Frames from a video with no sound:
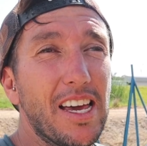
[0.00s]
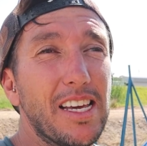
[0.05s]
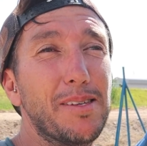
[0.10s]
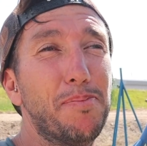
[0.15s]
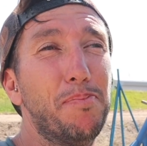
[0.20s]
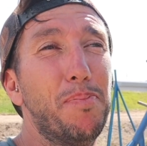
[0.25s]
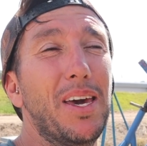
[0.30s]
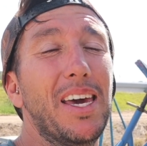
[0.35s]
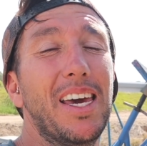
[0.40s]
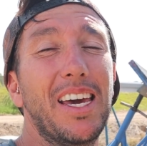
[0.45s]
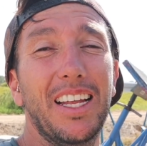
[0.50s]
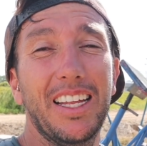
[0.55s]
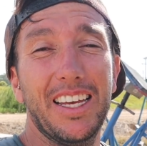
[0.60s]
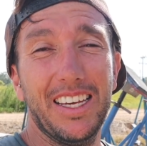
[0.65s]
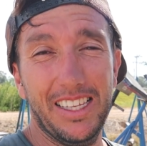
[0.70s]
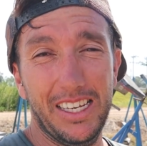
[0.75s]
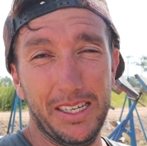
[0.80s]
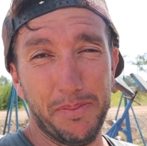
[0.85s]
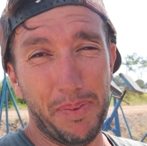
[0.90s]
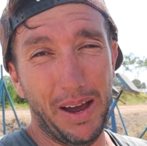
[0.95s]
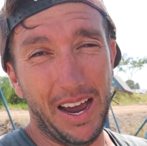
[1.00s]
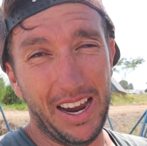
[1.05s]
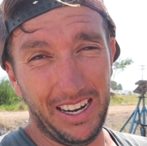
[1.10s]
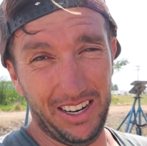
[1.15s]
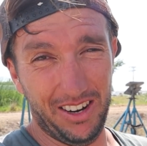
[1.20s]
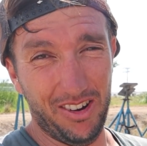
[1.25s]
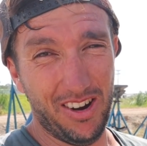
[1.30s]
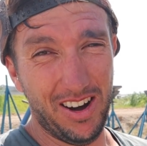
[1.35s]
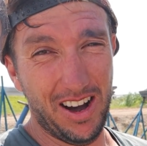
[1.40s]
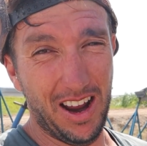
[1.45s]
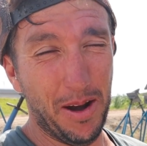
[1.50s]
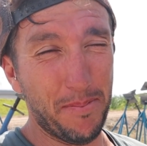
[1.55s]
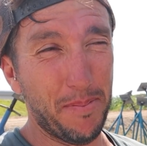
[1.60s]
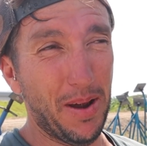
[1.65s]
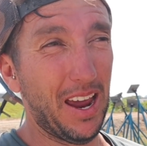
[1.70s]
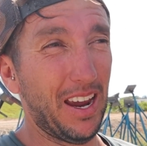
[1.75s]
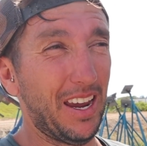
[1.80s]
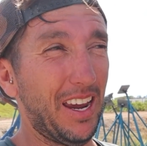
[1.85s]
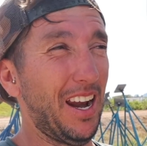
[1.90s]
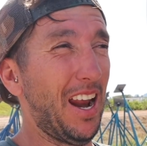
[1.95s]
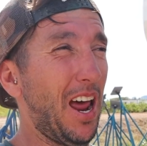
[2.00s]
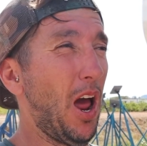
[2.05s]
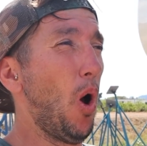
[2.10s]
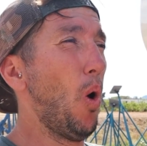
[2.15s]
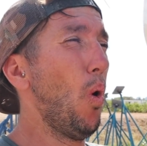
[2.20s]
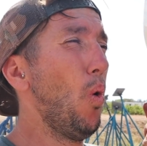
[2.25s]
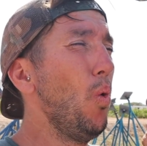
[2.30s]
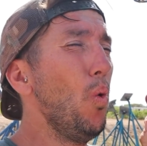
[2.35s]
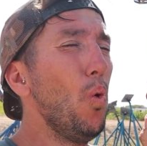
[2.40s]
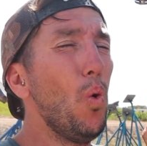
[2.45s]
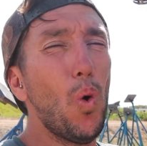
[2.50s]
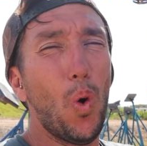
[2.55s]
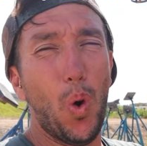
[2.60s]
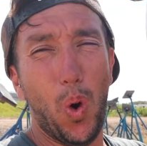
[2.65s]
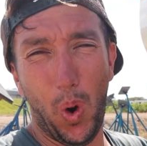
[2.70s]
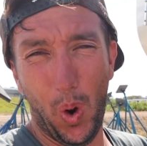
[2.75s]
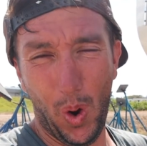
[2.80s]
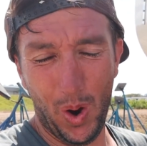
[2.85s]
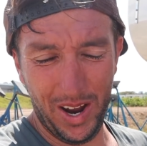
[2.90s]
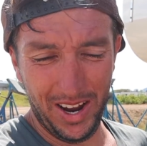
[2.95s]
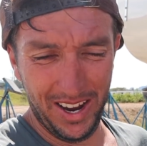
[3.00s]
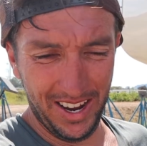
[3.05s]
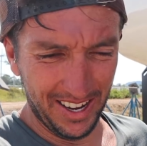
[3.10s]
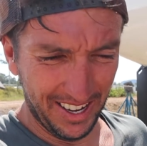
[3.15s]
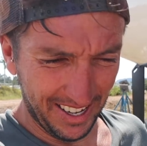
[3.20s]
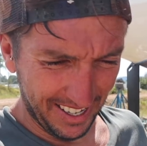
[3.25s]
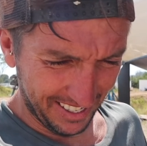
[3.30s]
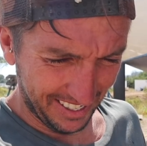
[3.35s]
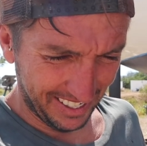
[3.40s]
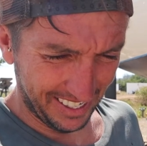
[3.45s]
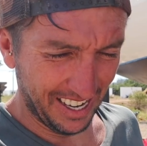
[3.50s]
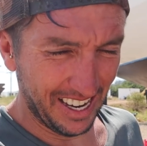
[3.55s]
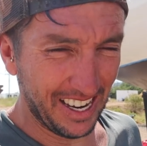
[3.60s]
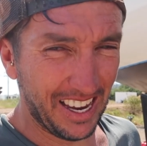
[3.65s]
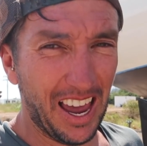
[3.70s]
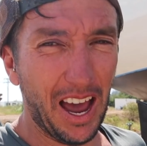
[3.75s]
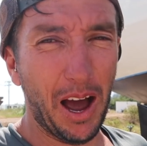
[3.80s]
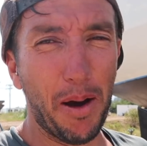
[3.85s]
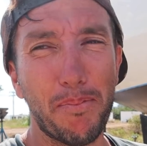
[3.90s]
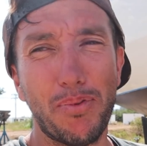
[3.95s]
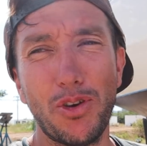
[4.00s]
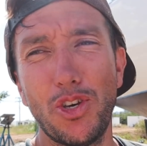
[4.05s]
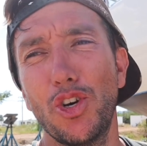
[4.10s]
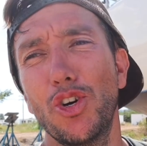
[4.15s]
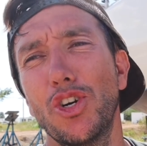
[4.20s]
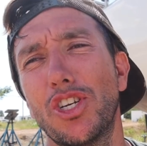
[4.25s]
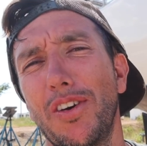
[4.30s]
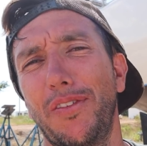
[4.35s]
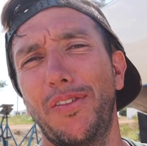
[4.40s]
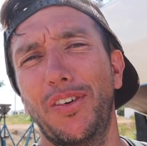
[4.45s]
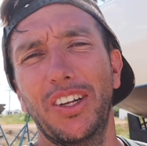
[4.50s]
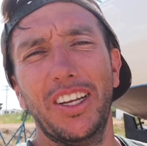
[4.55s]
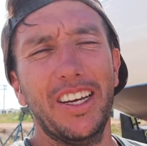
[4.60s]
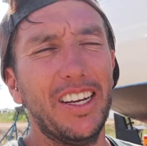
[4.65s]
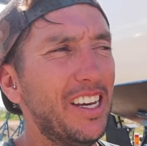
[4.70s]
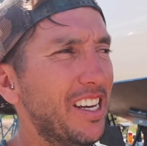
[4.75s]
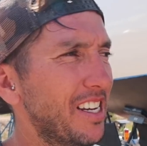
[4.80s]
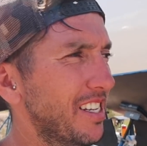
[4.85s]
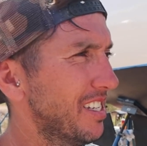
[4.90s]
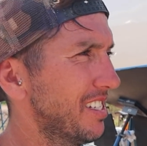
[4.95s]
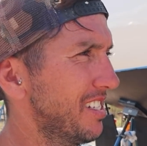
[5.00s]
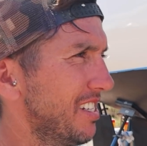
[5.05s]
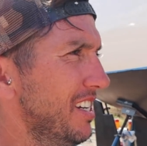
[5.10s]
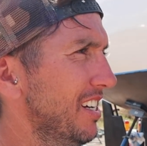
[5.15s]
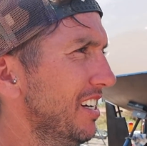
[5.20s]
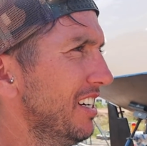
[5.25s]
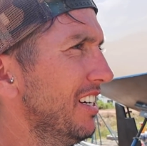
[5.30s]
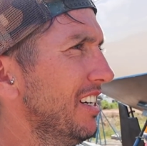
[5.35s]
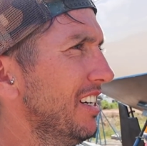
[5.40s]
is peeling this paint line and making it, ooh, seeing how beautiful it is.